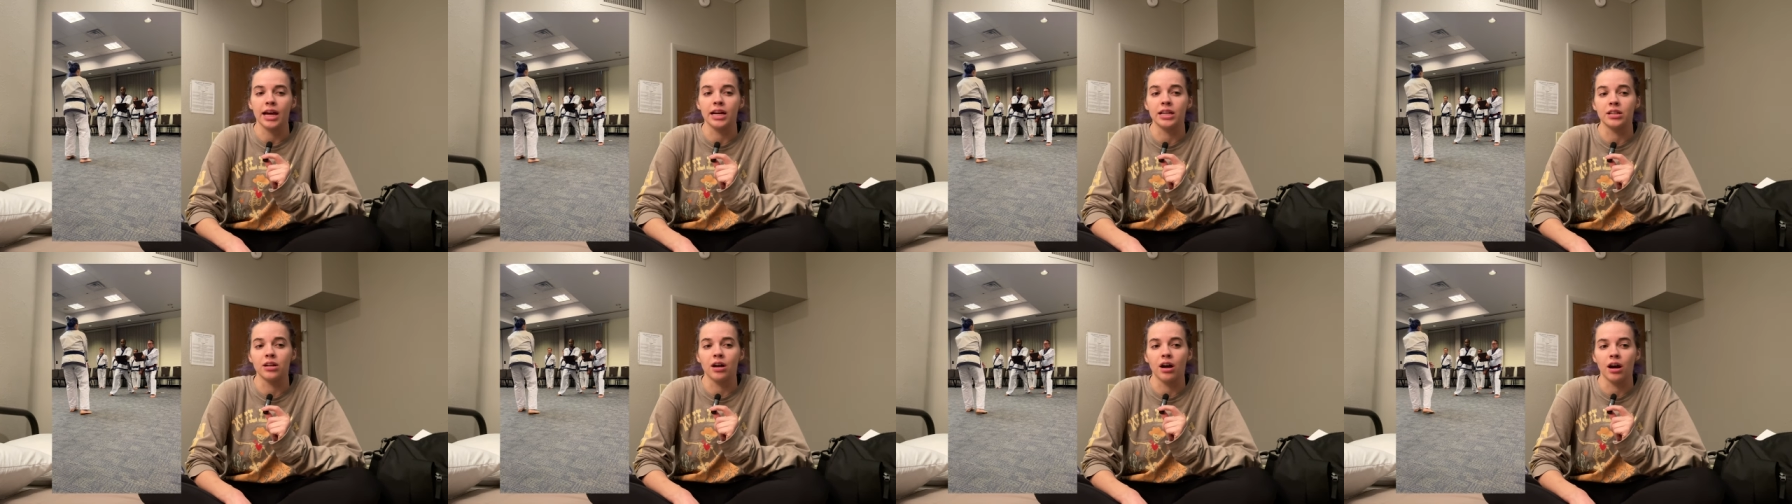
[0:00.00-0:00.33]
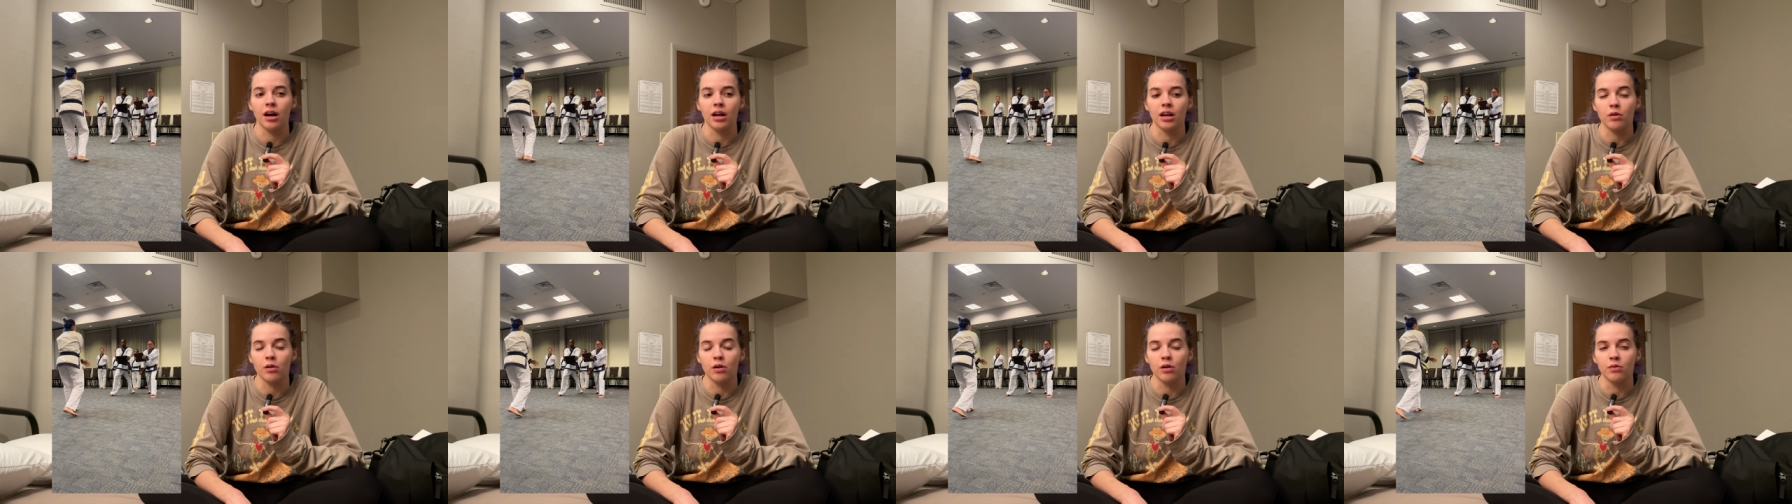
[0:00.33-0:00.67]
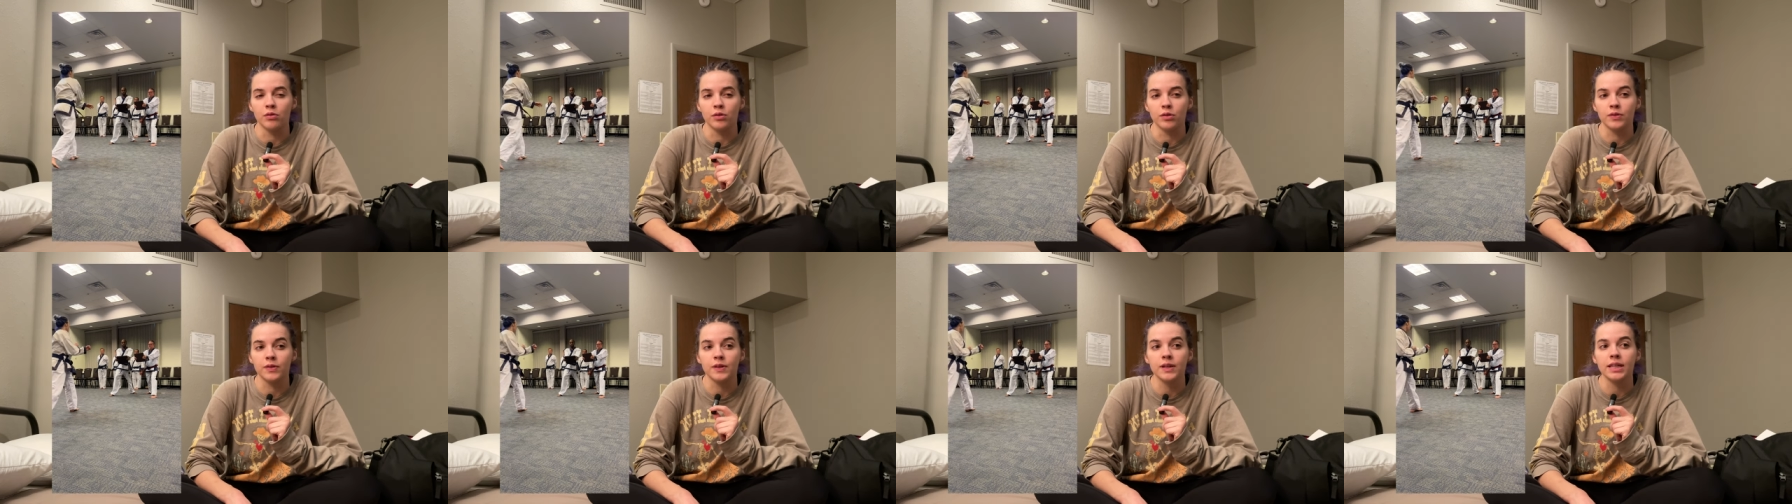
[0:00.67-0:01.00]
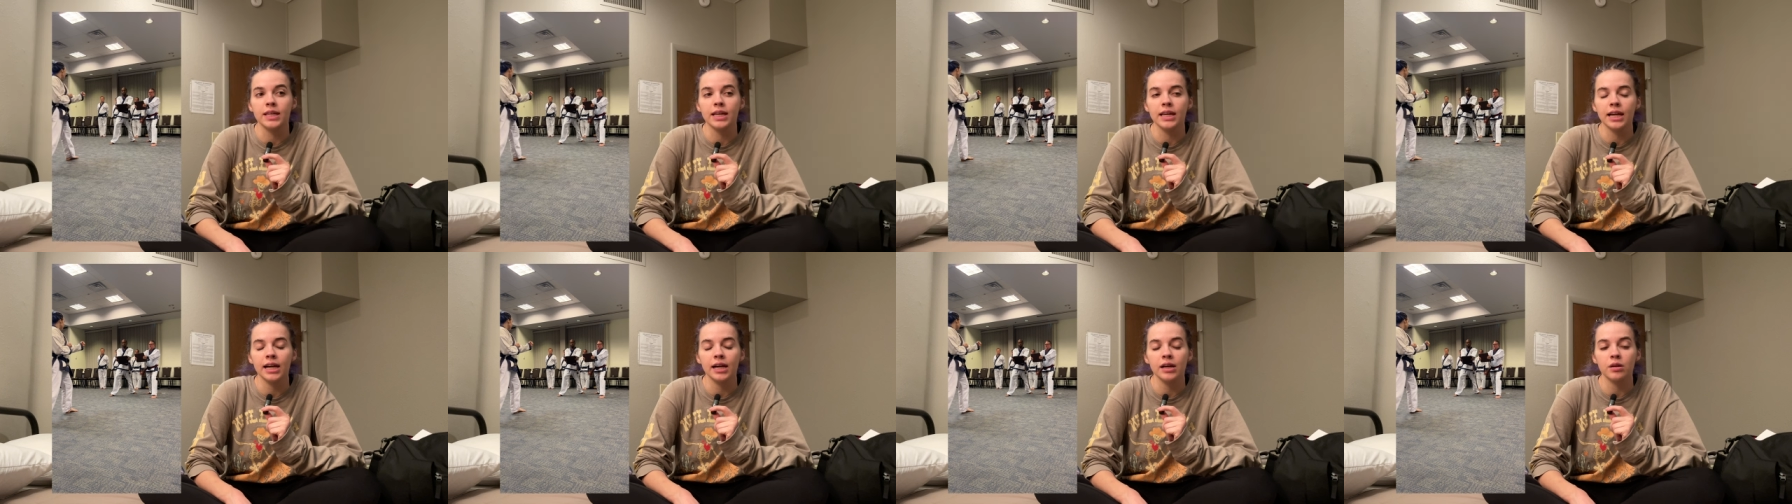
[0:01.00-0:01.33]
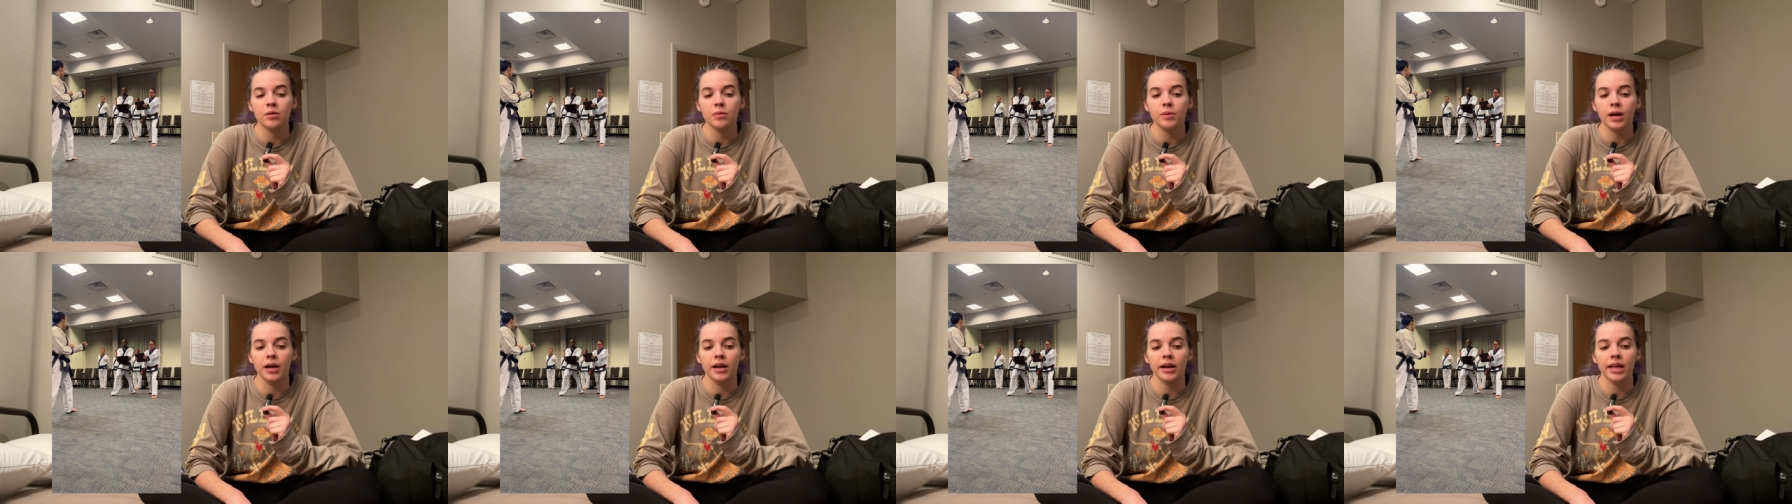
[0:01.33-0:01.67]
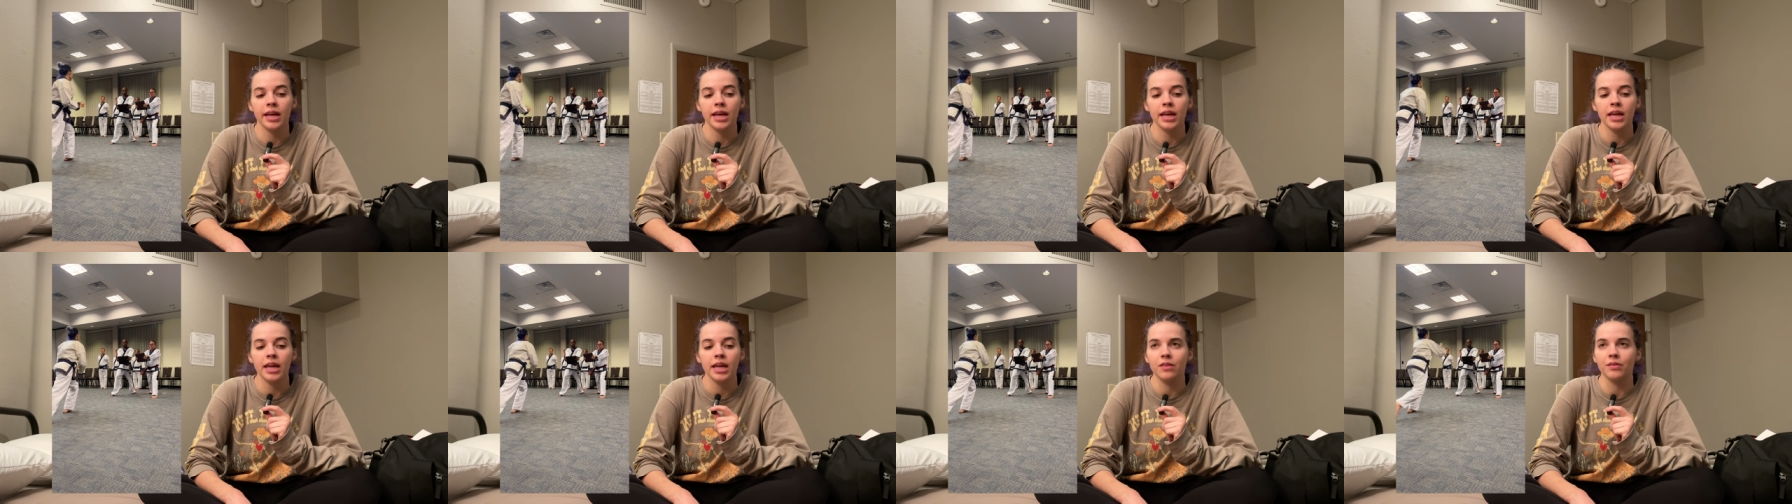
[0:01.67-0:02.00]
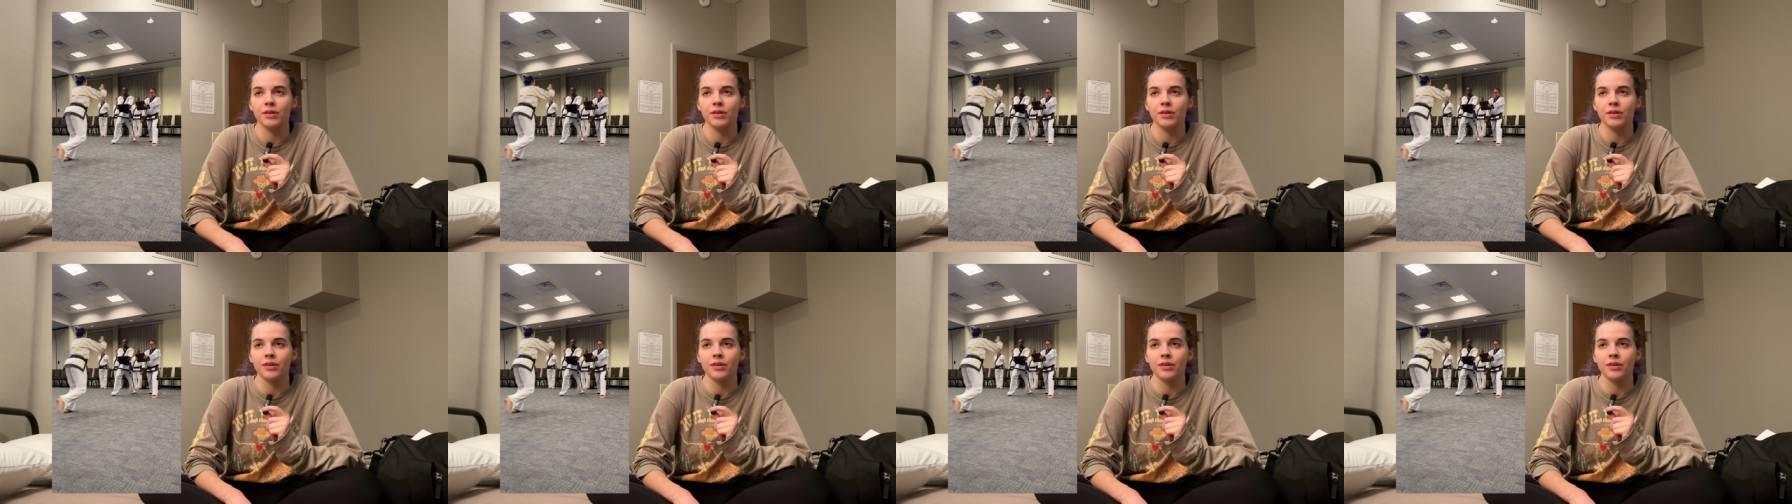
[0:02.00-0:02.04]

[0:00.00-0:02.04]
and not over freaking out about it.